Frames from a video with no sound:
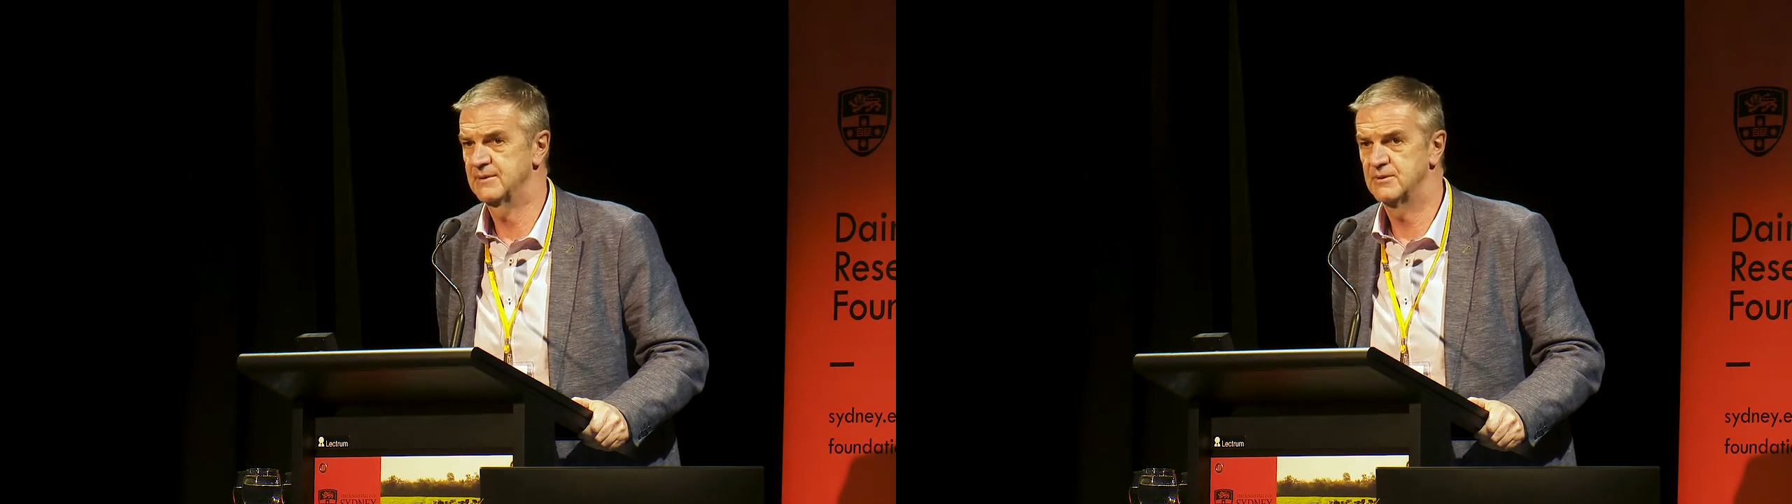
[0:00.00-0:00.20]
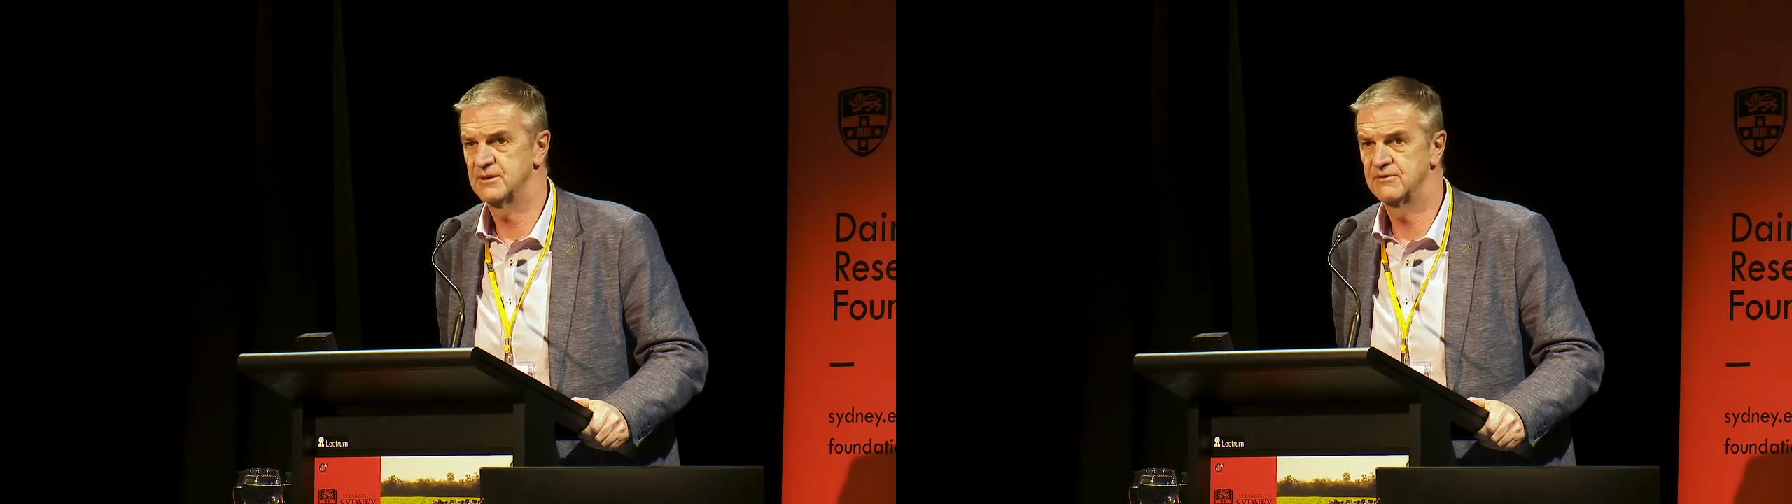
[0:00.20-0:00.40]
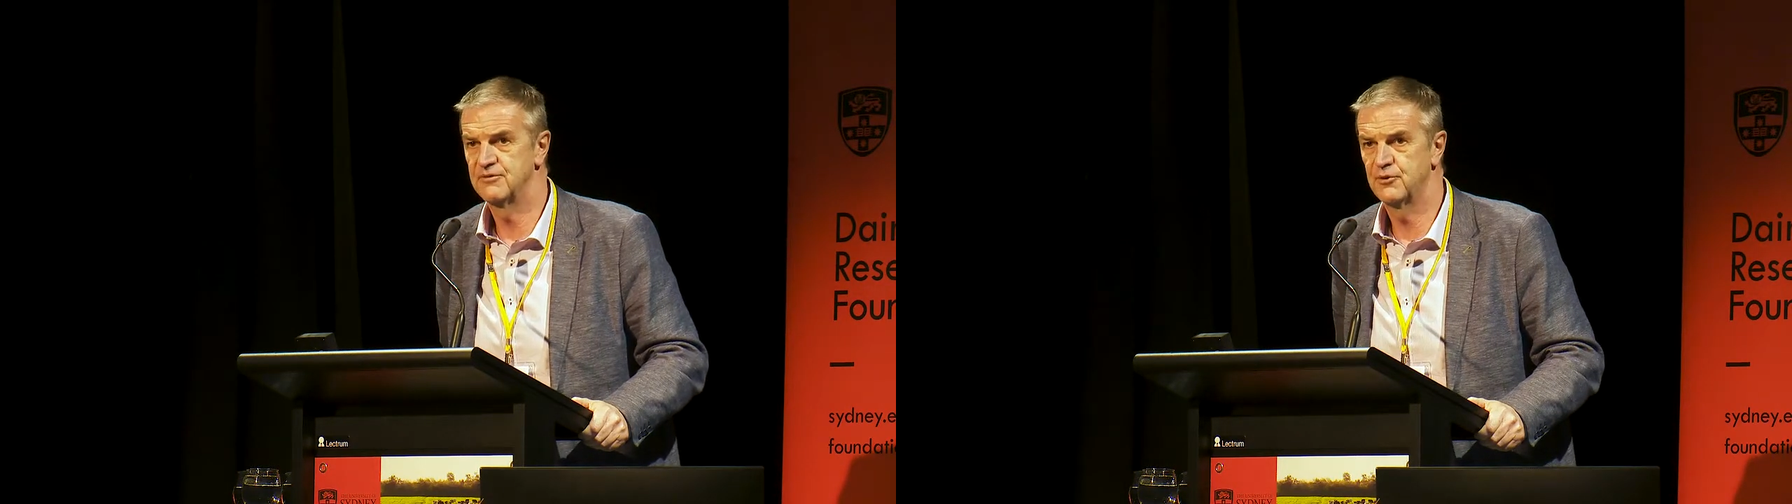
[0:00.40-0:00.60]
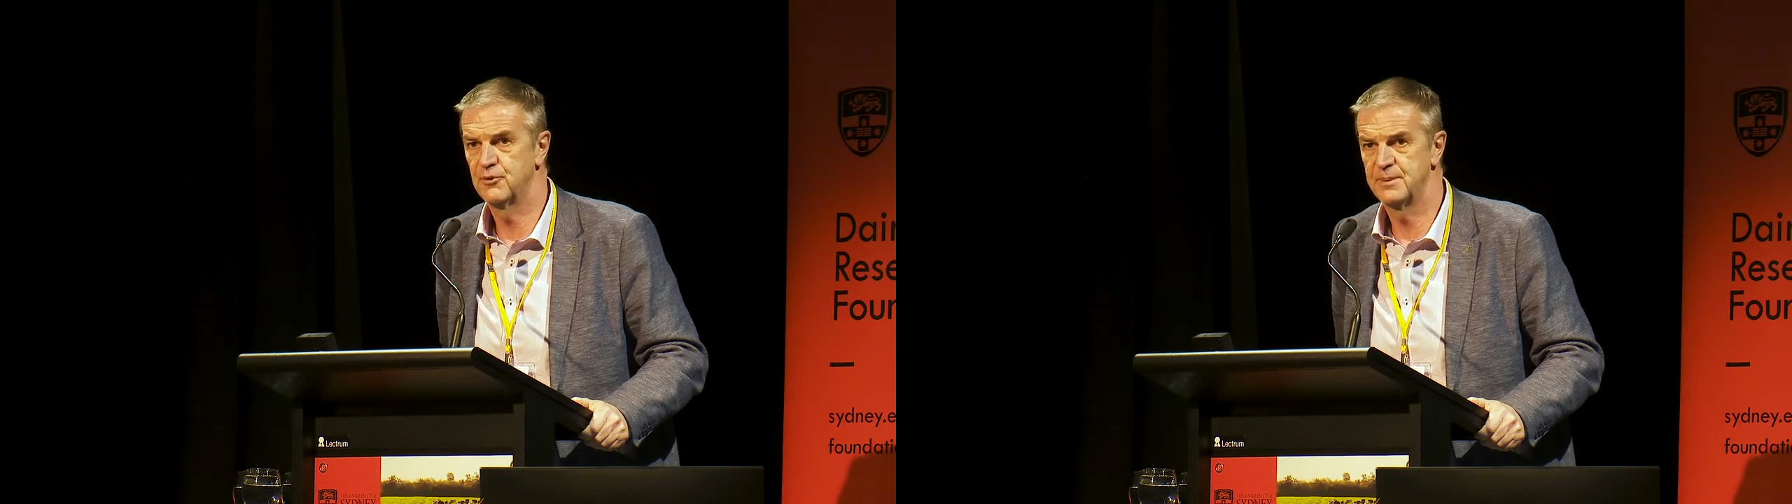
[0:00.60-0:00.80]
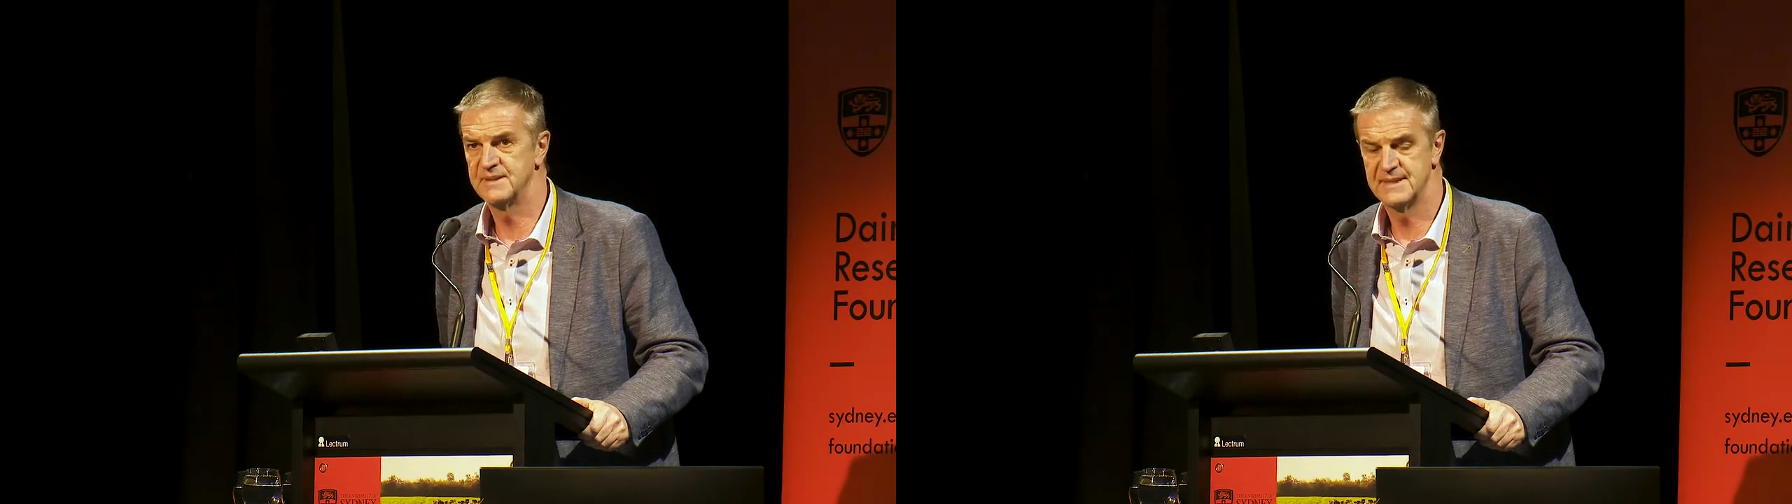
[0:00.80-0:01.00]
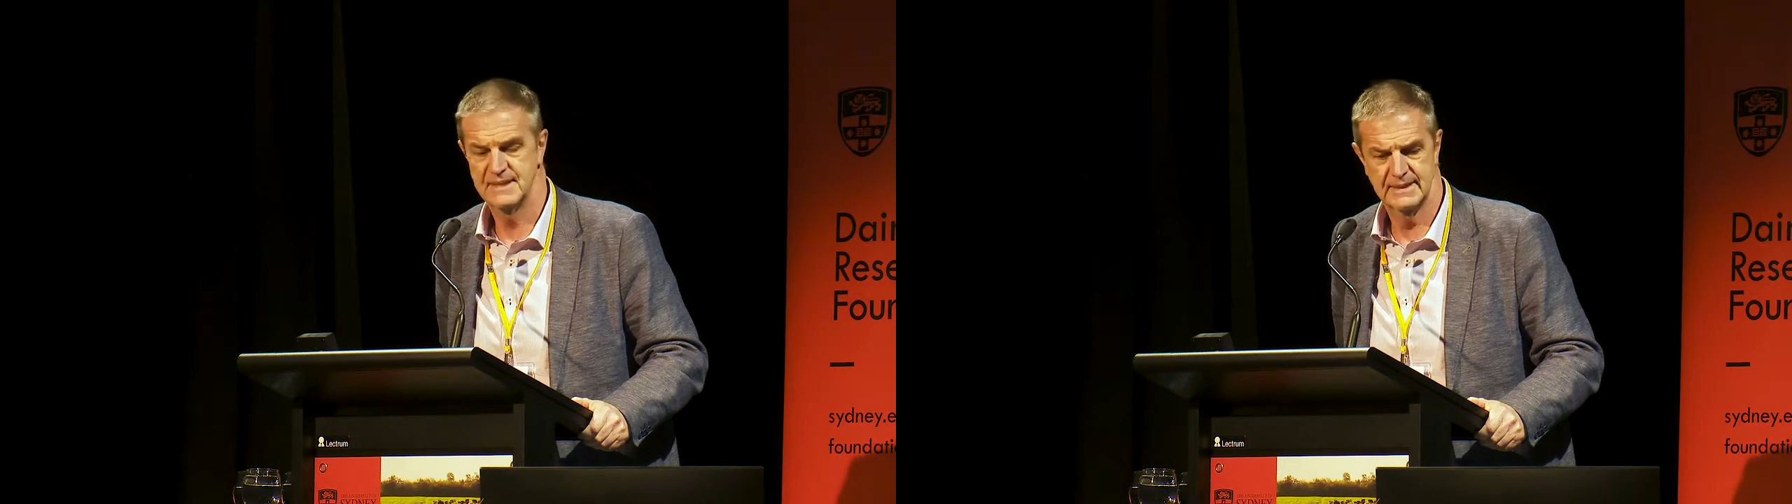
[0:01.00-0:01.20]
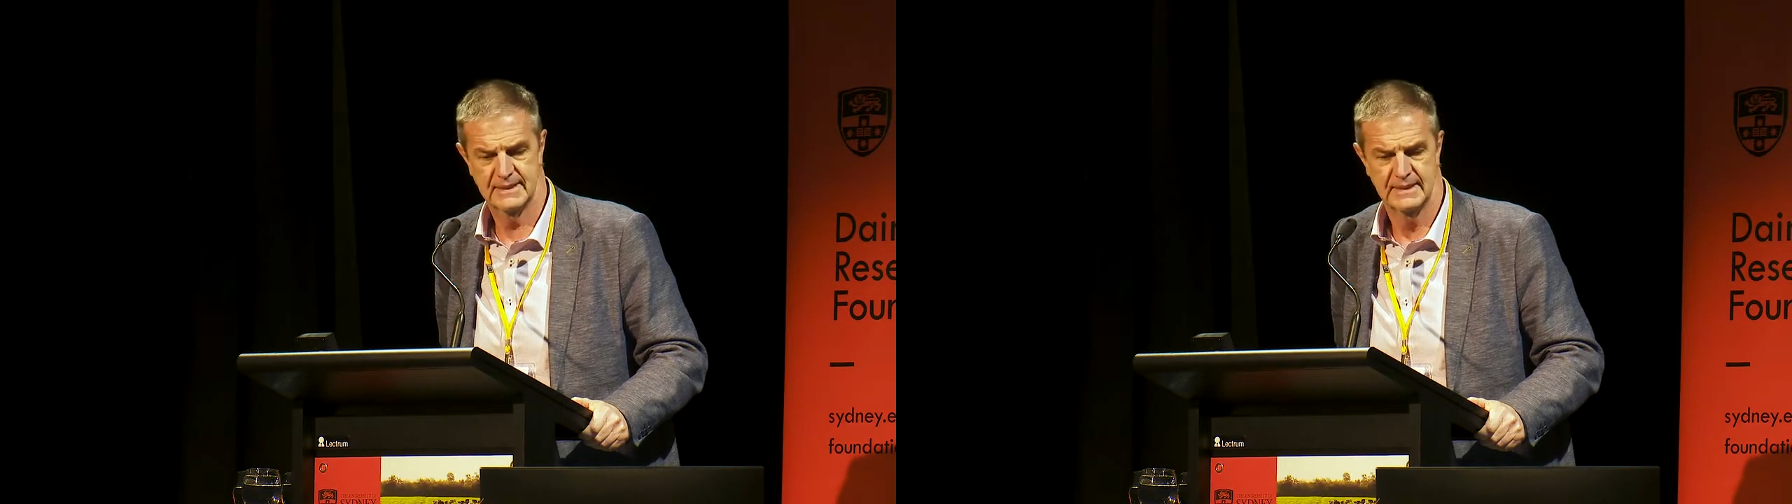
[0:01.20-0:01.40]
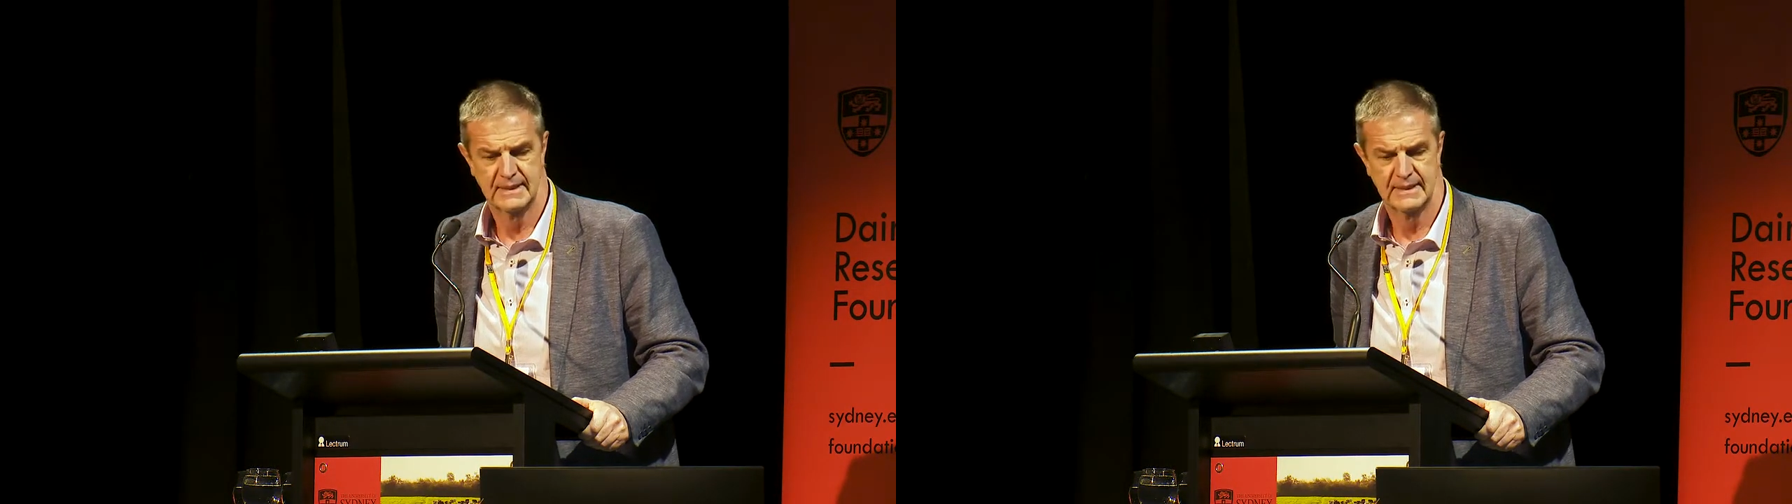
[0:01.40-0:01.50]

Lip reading: 24%.